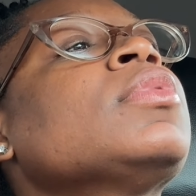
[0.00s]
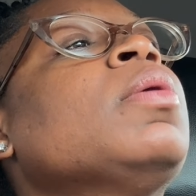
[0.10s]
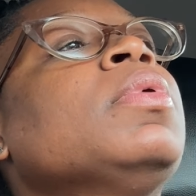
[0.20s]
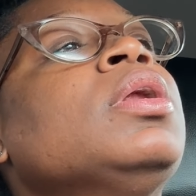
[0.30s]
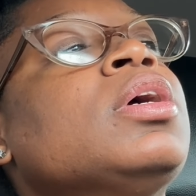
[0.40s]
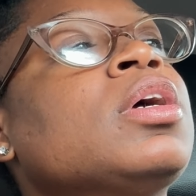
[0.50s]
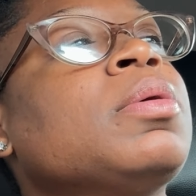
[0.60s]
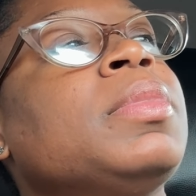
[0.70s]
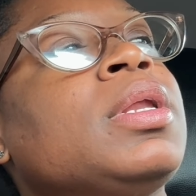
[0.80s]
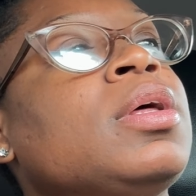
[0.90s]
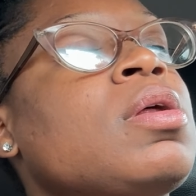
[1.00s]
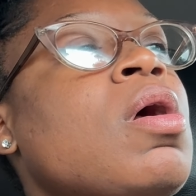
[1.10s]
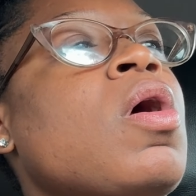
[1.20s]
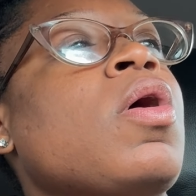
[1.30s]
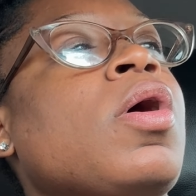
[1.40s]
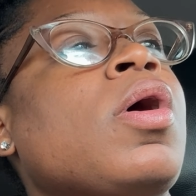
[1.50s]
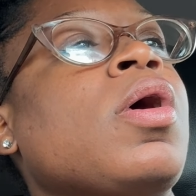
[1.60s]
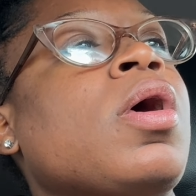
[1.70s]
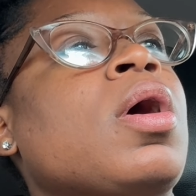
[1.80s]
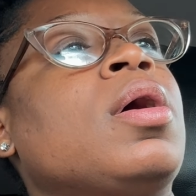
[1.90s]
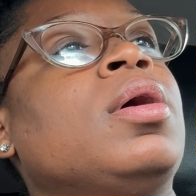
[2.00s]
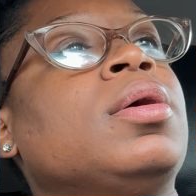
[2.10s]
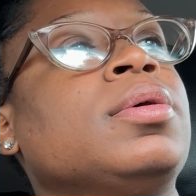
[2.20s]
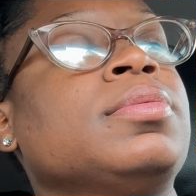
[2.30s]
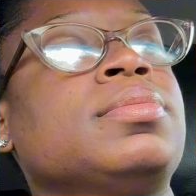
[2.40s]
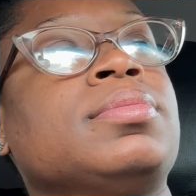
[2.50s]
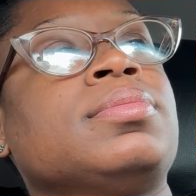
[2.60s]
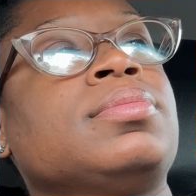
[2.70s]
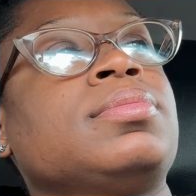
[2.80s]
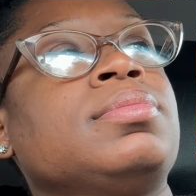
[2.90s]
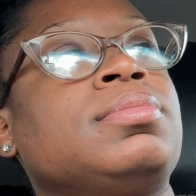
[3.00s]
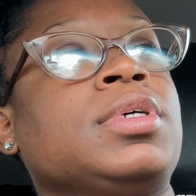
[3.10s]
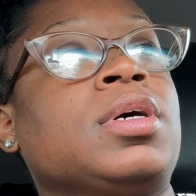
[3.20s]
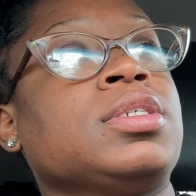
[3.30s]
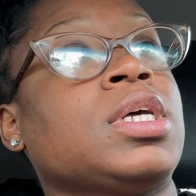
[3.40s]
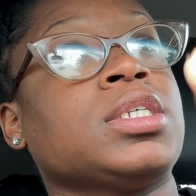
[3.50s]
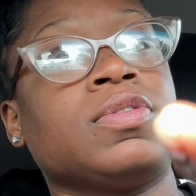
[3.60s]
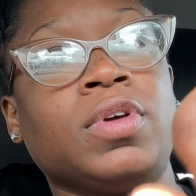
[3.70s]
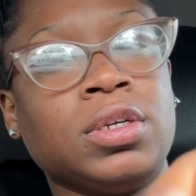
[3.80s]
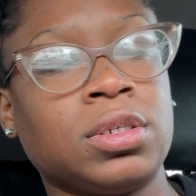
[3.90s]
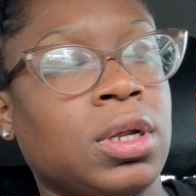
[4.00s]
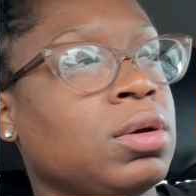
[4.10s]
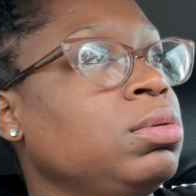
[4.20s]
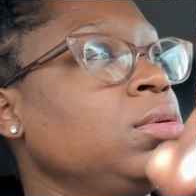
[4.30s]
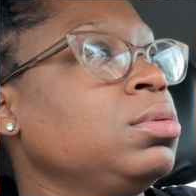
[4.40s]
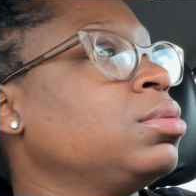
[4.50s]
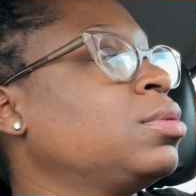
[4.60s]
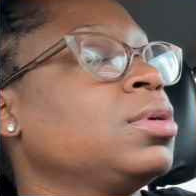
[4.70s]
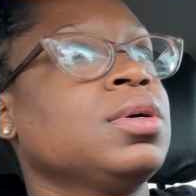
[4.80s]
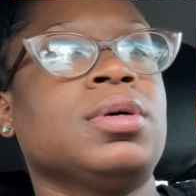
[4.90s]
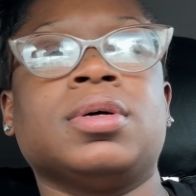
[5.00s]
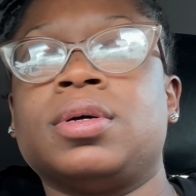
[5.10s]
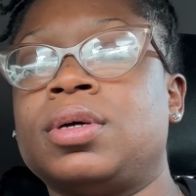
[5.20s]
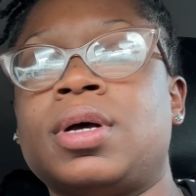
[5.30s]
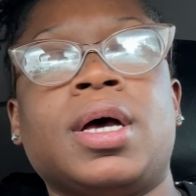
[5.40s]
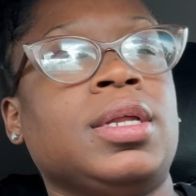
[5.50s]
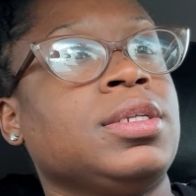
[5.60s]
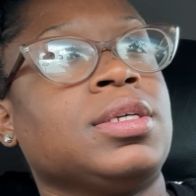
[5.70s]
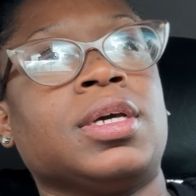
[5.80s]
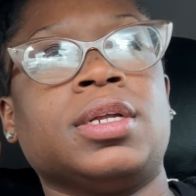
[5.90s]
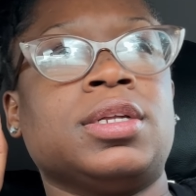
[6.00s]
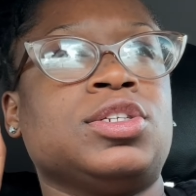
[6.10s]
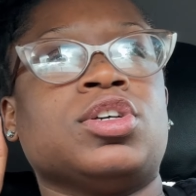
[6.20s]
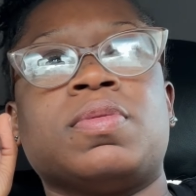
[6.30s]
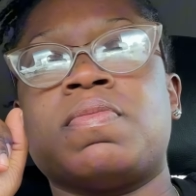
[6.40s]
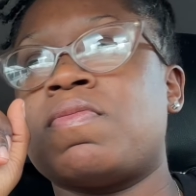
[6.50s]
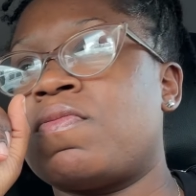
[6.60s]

I'm gonna get committed. Um, because as of yesterday, whew, I need to get in the gym.